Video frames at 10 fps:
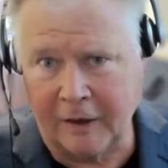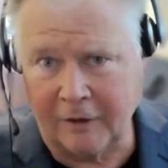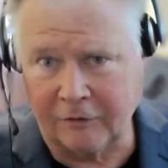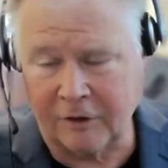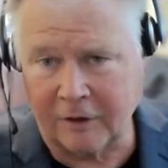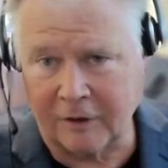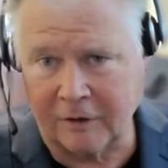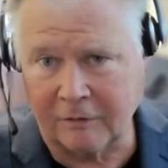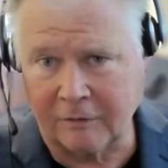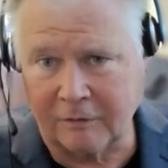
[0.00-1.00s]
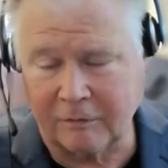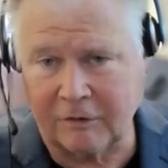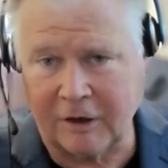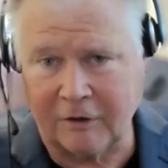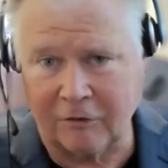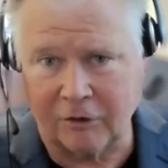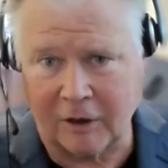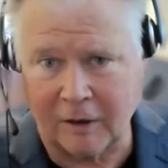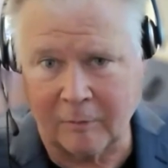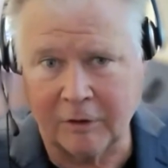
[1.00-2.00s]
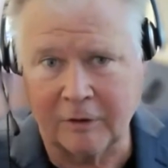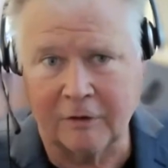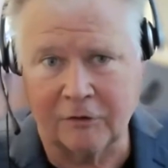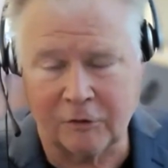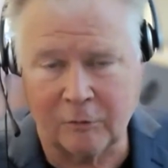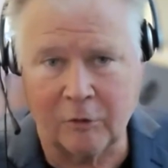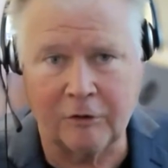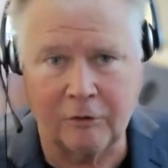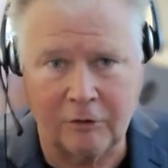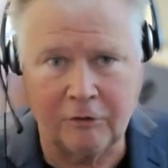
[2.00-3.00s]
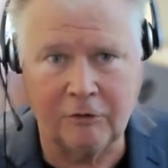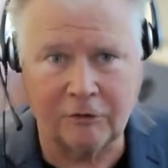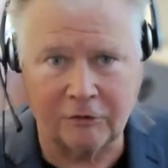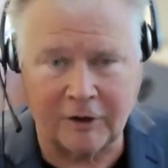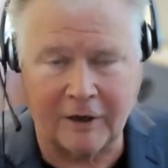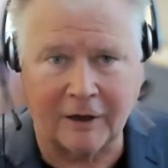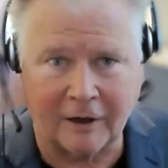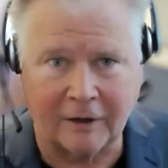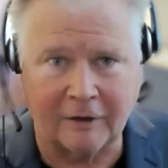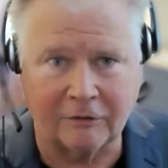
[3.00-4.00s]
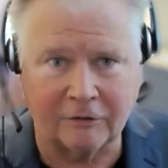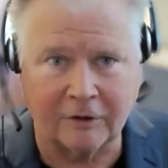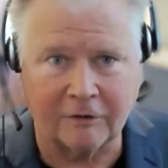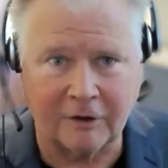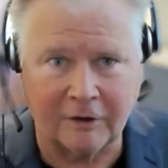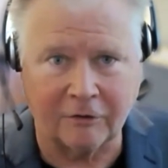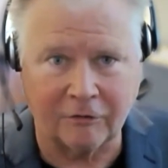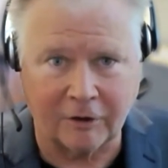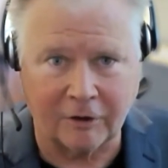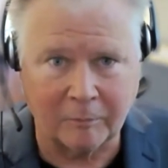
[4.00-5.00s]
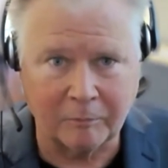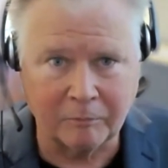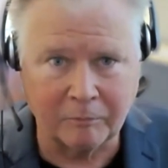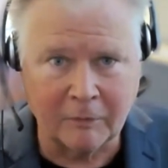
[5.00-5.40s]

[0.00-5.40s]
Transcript: AI is not going to take your job. Someone who uses AI is going to take your job.